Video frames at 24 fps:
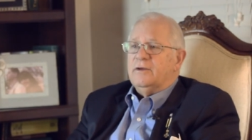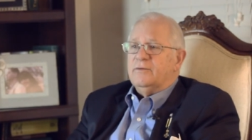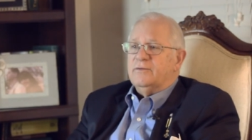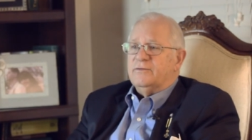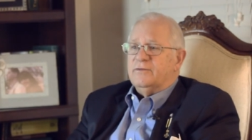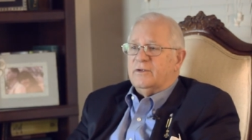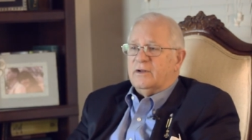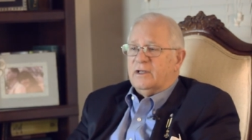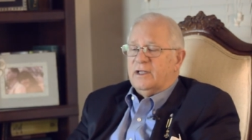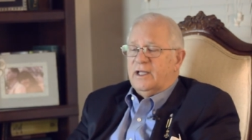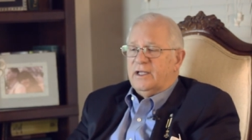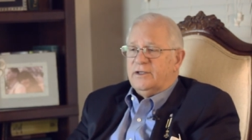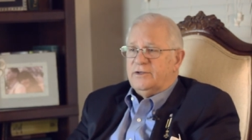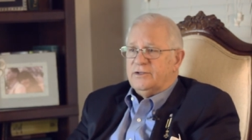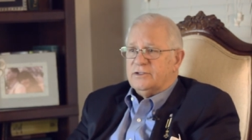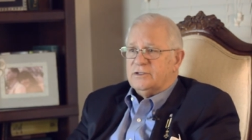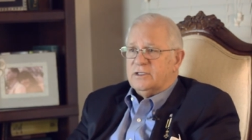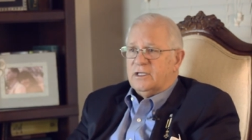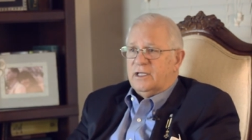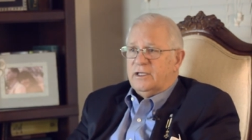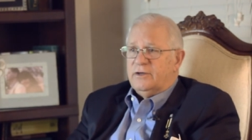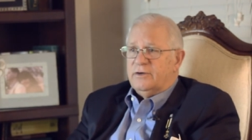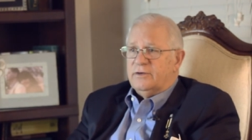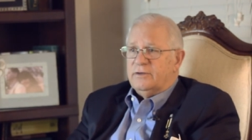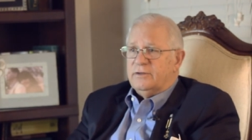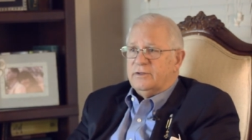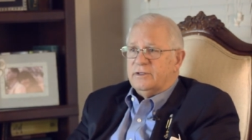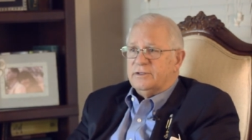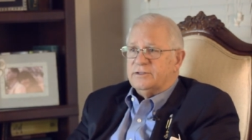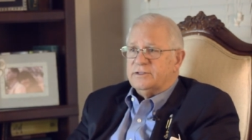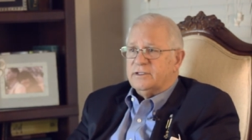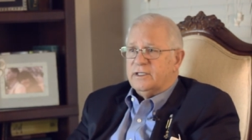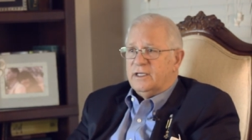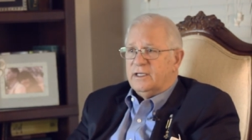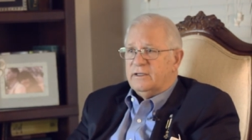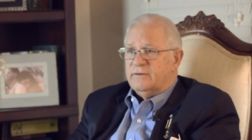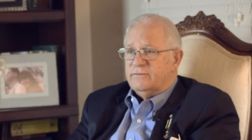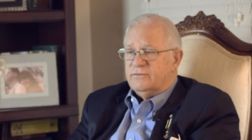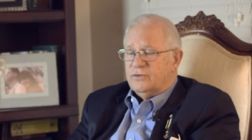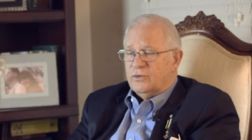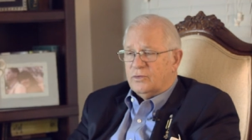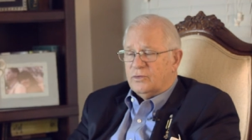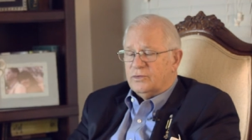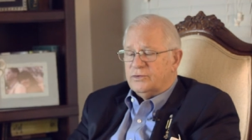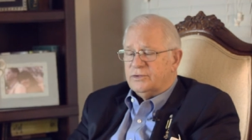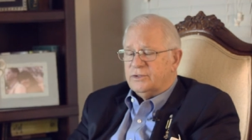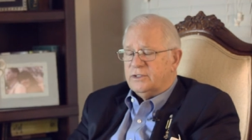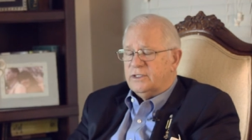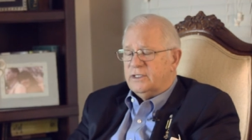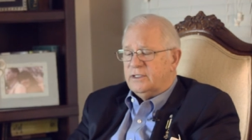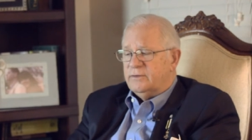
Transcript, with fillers: was a legislator in the state of Georgia.